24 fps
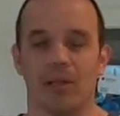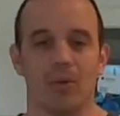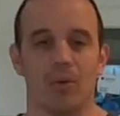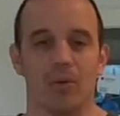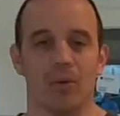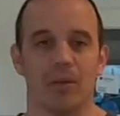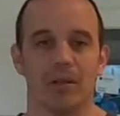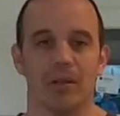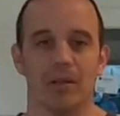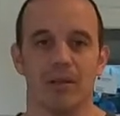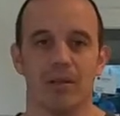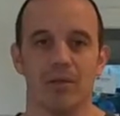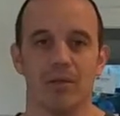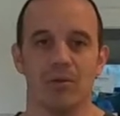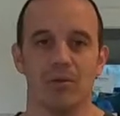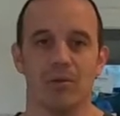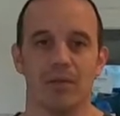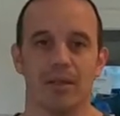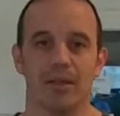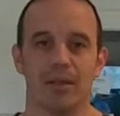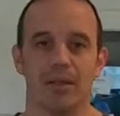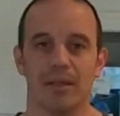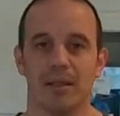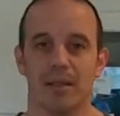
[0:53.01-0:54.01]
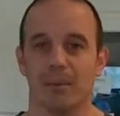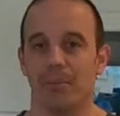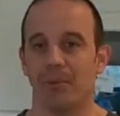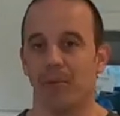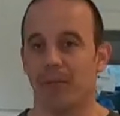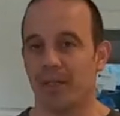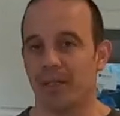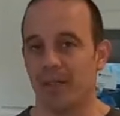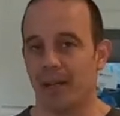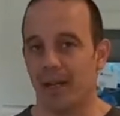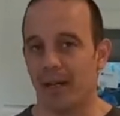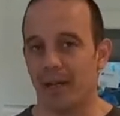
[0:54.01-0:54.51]
according to the
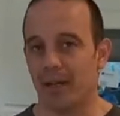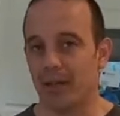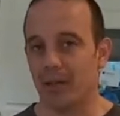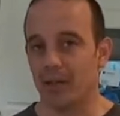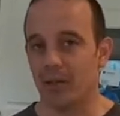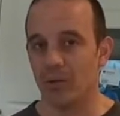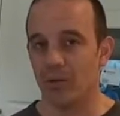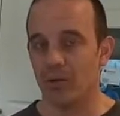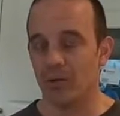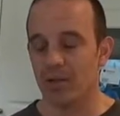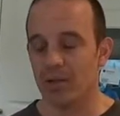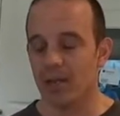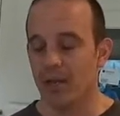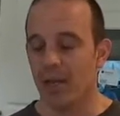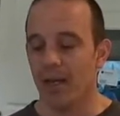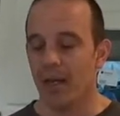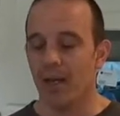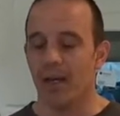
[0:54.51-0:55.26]
template that I use,